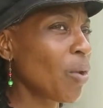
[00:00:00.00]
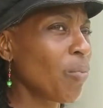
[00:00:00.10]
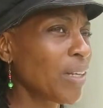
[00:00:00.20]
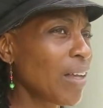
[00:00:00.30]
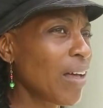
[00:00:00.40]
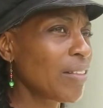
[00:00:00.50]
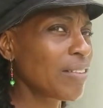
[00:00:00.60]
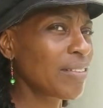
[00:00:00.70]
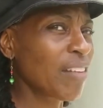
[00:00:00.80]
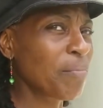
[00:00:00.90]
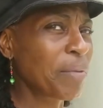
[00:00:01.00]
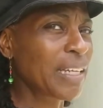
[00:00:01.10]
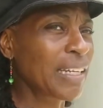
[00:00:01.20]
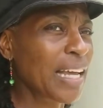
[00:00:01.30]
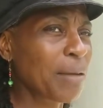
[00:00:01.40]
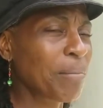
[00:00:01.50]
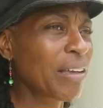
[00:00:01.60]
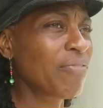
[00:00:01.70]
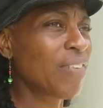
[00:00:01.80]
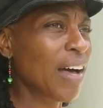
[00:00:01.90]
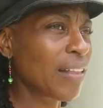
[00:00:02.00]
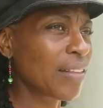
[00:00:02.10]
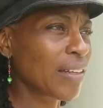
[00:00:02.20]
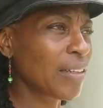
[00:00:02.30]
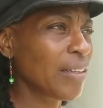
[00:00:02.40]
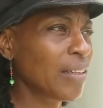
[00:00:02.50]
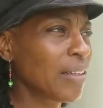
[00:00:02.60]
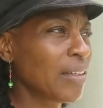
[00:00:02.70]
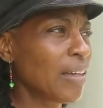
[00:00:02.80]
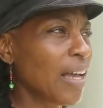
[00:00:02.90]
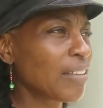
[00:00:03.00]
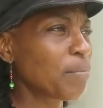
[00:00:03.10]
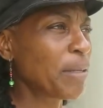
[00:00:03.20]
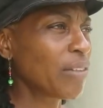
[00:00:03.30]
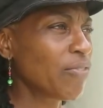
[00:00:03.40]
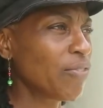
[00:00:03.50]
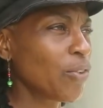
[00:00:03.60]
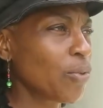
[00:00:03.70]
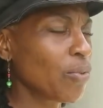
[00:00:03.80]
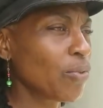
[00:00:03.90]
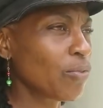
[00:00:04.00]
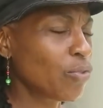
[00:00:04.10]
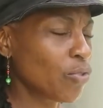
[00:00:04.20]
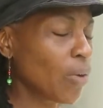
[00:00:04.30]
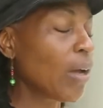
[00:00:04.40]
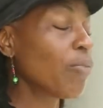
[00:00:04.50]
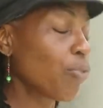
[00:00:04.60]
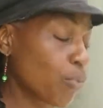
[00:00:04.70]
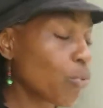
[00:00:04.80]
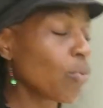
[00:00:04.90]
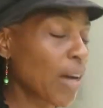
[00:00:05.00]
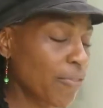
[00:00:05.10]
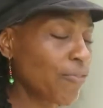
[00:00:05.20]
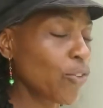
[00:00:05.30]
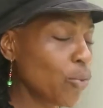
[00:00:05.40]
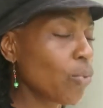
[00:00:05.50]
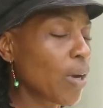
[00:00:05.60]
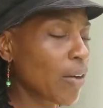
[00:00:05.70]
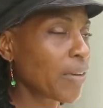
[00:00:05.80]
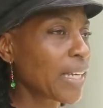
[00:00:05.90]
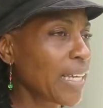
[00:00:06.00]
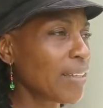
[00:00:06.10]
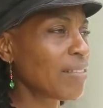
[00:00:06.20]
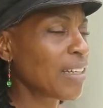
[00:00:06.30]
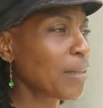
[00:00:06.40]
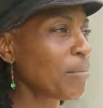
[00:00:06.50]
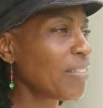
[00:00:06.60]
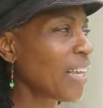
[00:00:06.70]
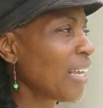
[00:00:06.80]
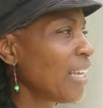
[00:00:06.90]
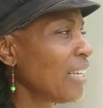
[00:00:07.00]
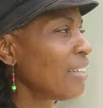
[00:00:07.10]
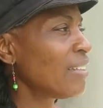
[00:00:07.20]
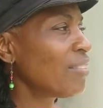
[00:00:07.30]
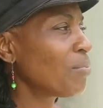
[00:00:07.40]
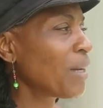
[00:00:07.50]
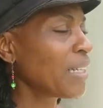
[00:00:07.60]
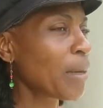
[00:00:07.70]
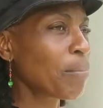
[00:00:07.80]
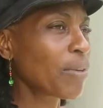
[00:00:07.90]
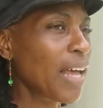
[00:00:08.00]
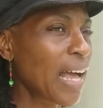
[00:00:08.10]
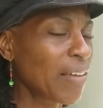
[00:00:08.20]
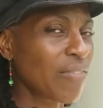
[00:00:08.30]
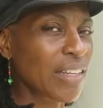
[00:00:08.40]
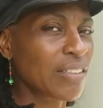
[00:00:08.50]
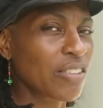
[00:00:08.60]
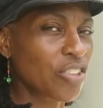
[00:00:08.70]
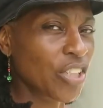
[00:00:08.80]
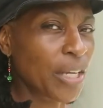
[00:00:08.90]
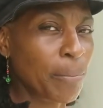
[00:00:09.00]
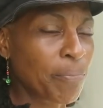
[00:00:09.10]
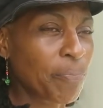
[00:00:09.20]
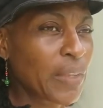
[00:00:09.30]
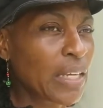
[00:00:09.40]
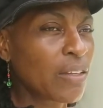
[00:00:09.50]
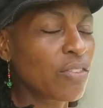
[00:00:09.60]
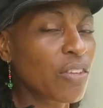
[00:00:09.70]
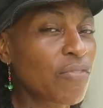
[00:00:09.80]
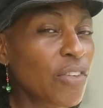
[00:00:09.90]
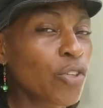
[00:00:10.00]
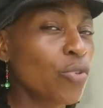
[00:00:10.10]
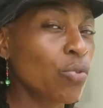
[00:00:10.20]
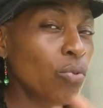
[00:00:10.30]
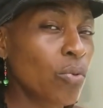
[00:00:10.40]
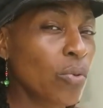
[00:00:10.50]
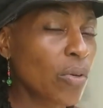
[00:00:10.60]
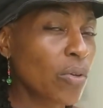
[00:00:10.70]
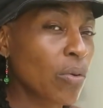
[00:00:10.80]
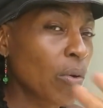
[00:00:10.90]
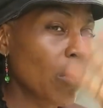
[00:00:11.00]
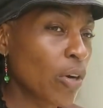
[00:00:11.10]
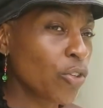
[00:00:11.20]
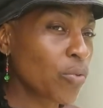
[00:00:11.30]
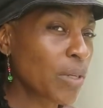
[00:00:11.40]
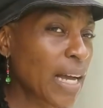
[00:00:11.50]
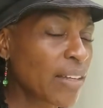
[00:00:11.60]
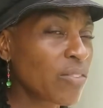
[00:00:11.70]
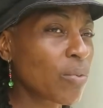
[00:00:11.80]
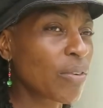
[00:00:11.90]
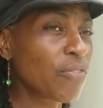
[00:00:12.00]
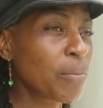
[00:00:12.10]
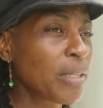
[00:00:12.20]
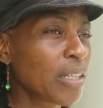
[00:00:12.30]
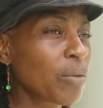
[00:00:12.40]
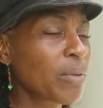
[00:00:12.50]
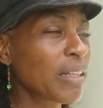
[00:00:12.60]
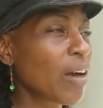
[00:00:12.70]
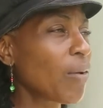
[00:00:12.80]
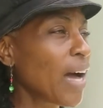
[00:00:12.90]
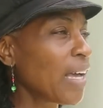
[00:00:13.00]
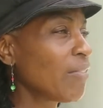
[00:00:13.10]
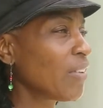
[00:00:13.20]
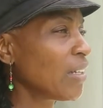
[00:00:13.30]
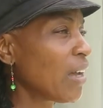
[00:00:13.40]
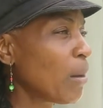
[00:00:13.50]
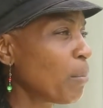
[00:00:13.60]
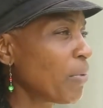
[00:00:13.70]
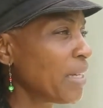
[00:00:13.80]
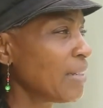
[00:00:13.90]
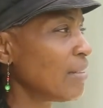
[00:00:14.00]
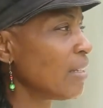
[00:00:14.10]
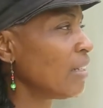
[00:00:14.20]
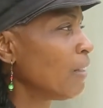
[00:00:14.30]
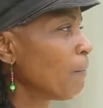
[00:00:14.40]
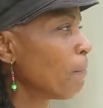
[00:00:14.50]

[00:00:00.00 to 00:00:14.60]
what others have been like. My father has been through a few hurricanes, and him said, this one you put Ivan to shame. So for you, or you guys who are familiar with how Ivan operated,